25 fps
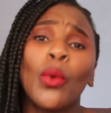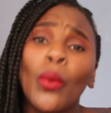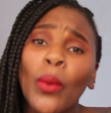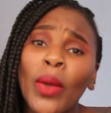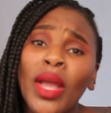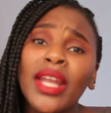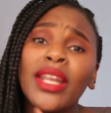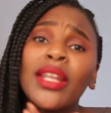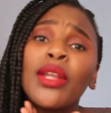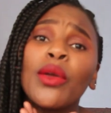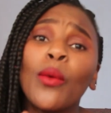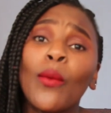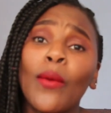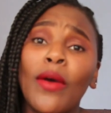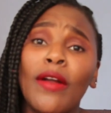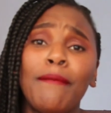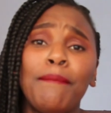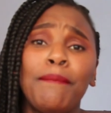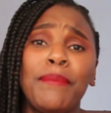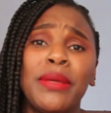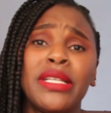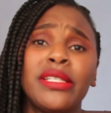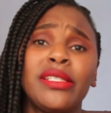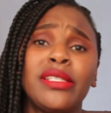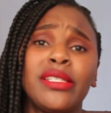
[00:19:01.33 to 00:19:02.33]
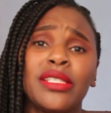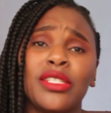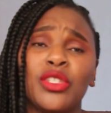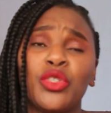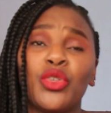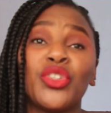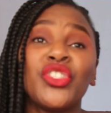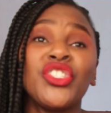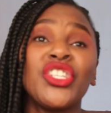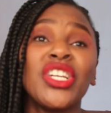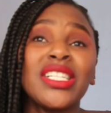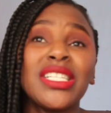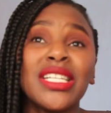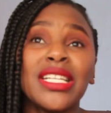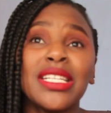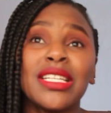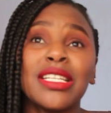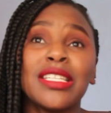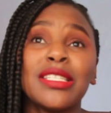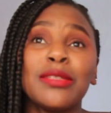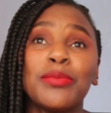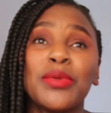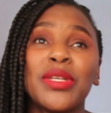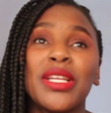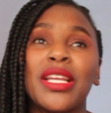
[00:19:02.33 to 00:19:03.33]
wearing one piece. Your shirt and
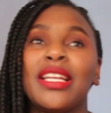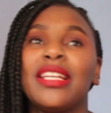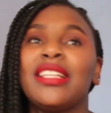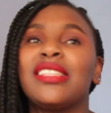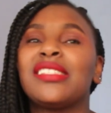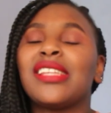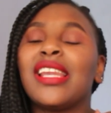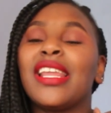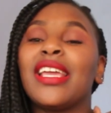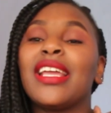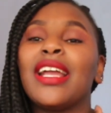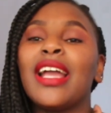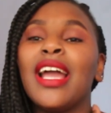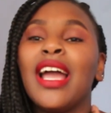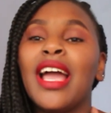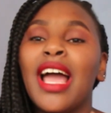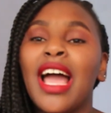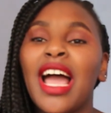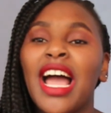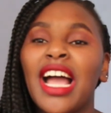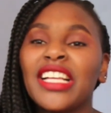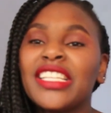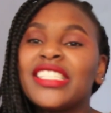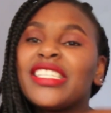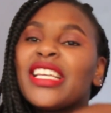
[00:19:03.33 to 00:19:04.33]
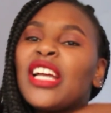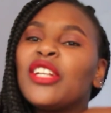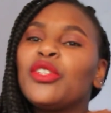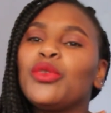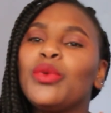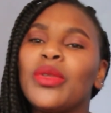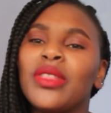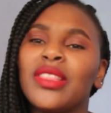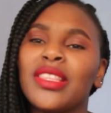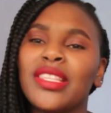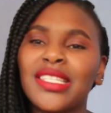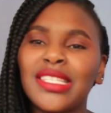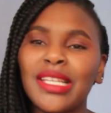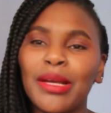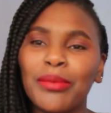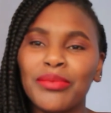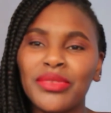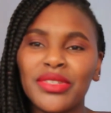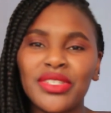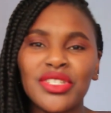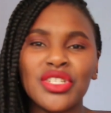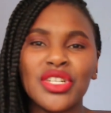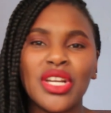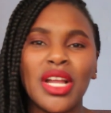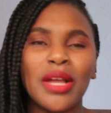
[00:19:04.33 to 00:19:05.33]
it's like a shirt with some
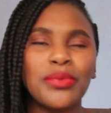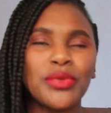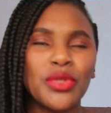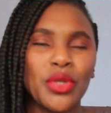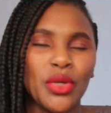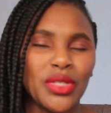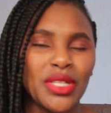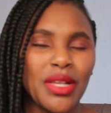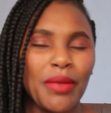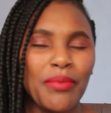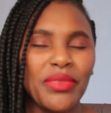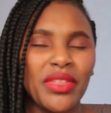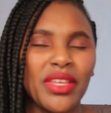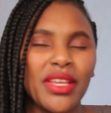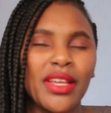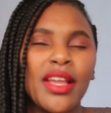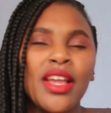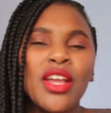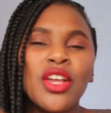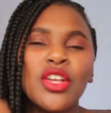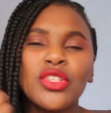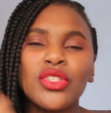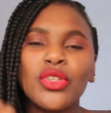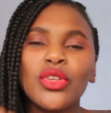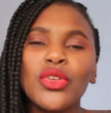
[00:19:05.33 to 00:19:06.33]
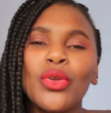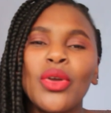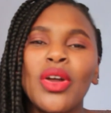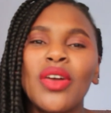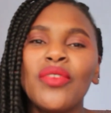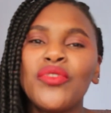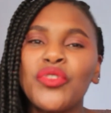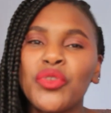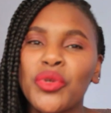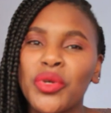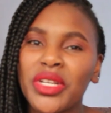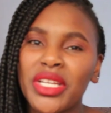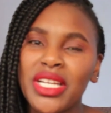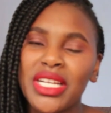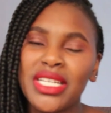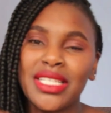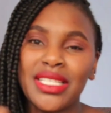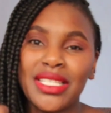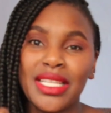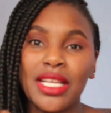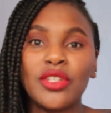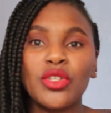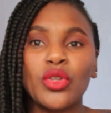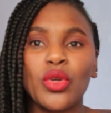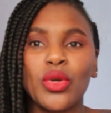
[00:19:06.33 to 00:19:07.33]
straps or something. So you have to create
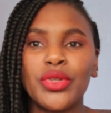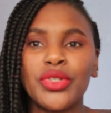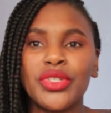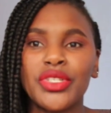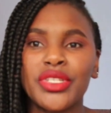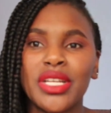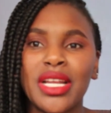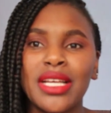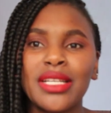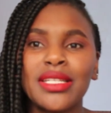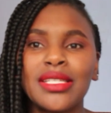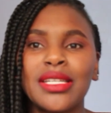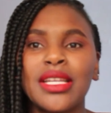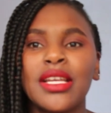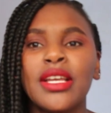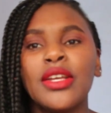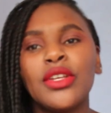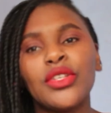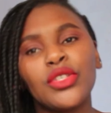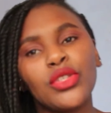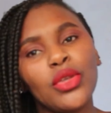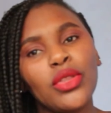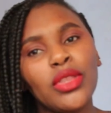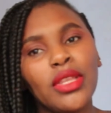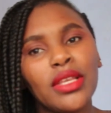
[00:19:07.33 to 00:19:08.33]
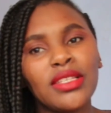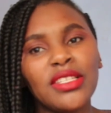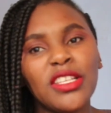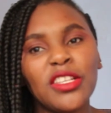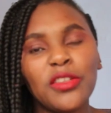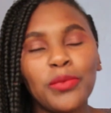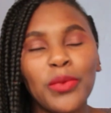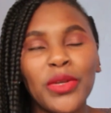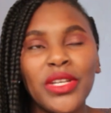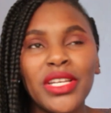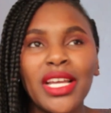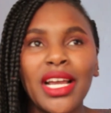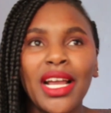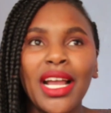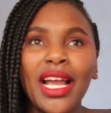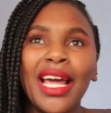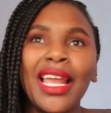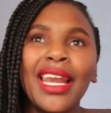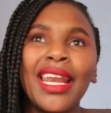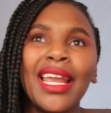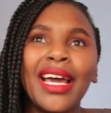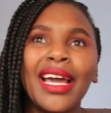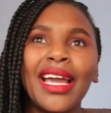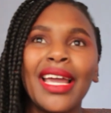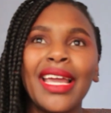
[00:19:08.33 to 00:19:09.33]
that contrast. So the suspender
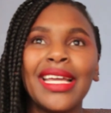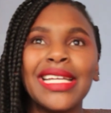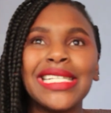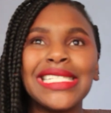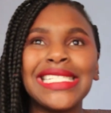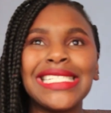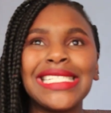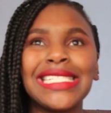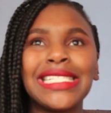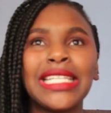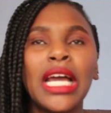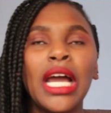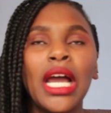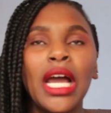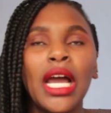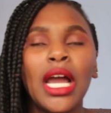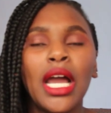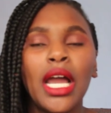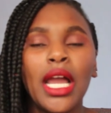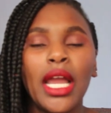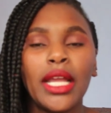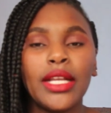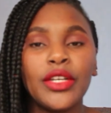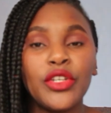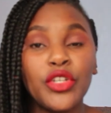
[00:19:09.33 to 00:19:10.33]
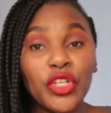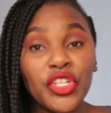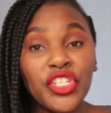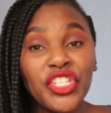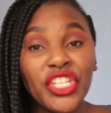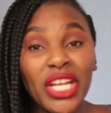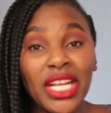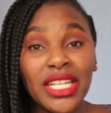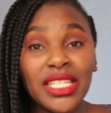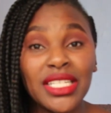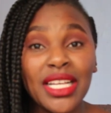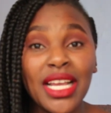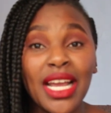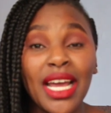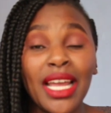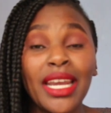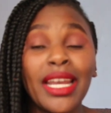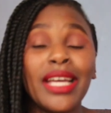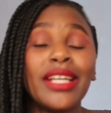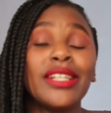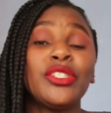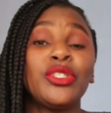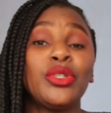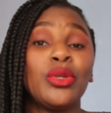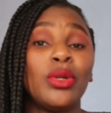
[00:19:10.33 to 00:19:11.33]
color and your shirt
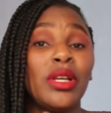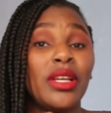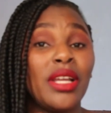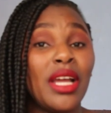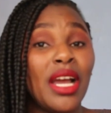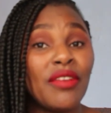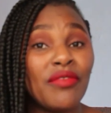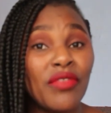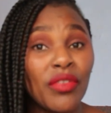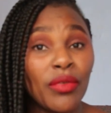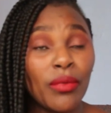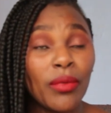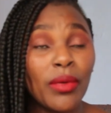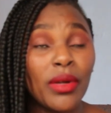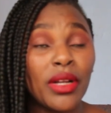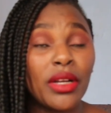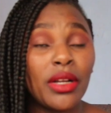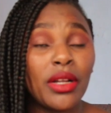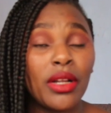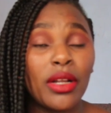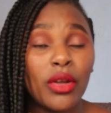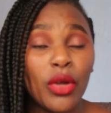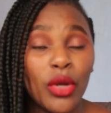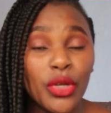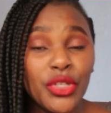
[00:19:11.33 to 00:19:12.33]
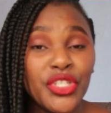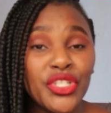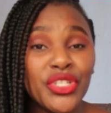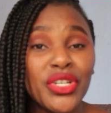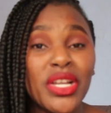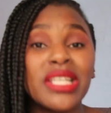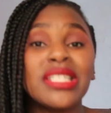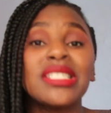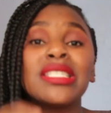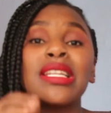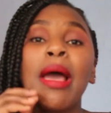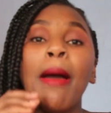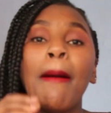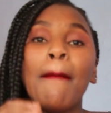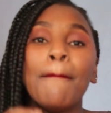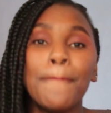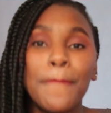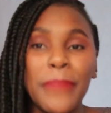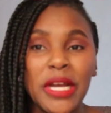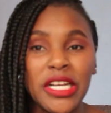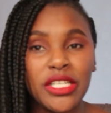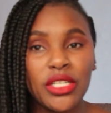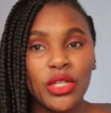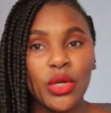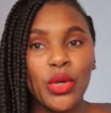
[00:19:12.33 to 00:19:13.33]
color should have contrast,
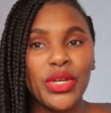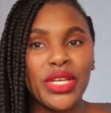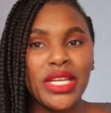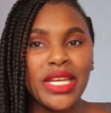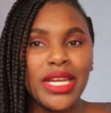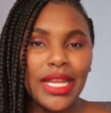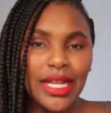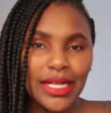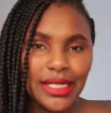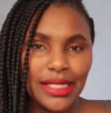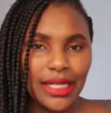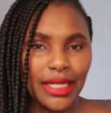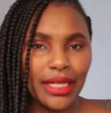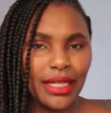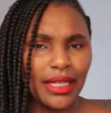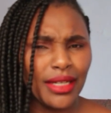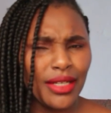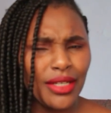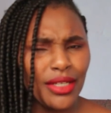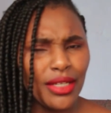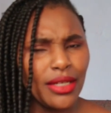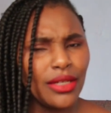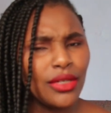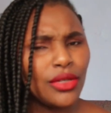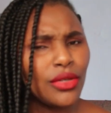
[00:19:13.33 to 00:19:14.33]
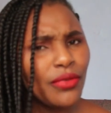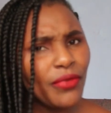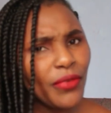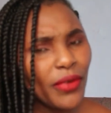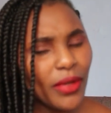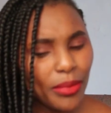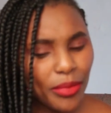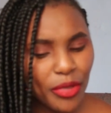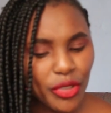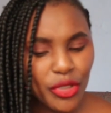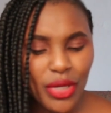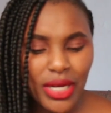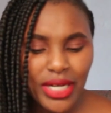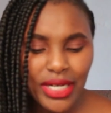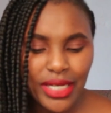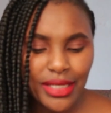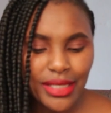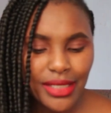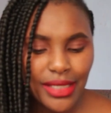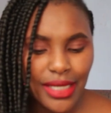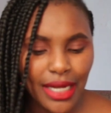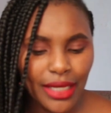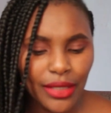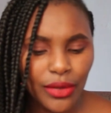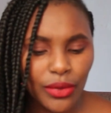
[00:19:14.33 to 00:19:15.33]
but coordinating. Do you feel me? Do you
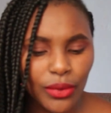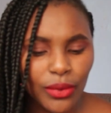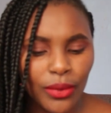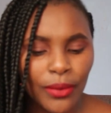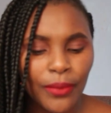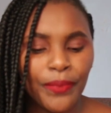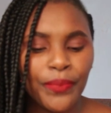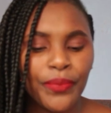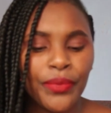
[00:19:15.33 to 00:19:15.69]
understand?